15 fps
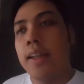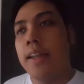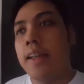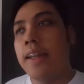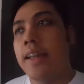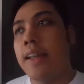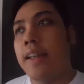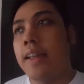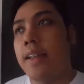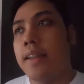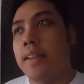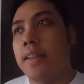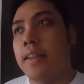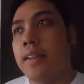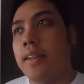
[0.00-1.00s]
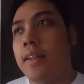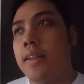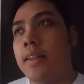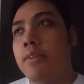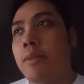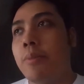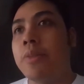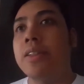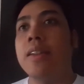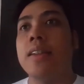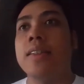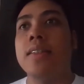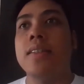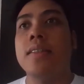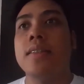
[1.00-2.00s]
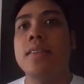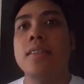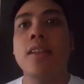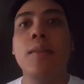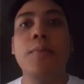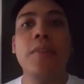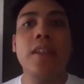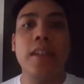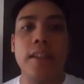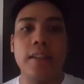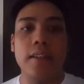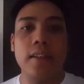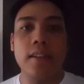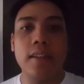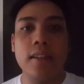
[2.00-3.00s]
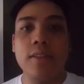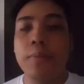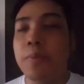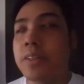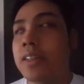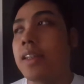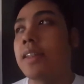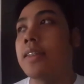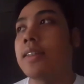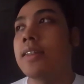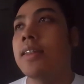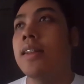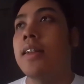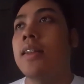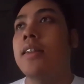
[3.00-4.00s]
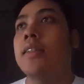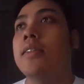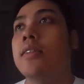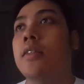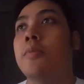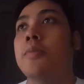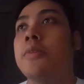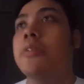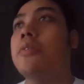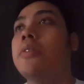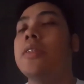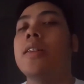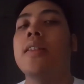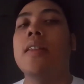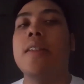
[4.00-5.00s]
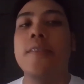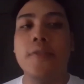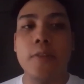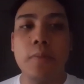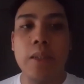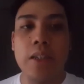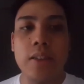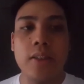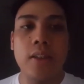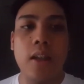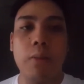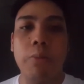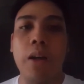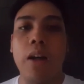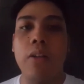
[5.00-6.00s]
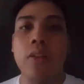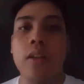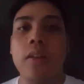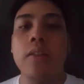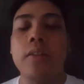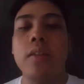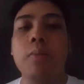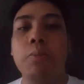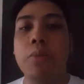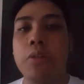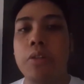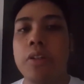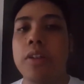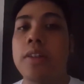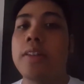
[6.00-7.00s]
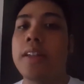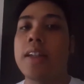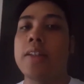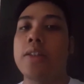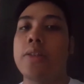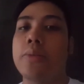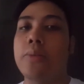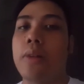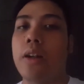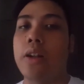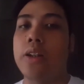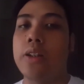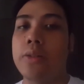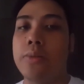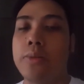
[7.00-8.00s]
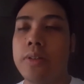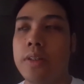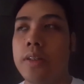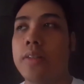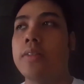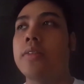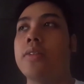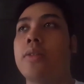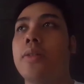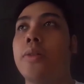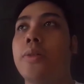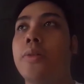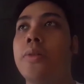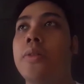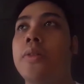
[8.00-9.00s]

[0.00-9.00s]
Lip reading: and it represents something. It represents some crucial information about the book that you are using. So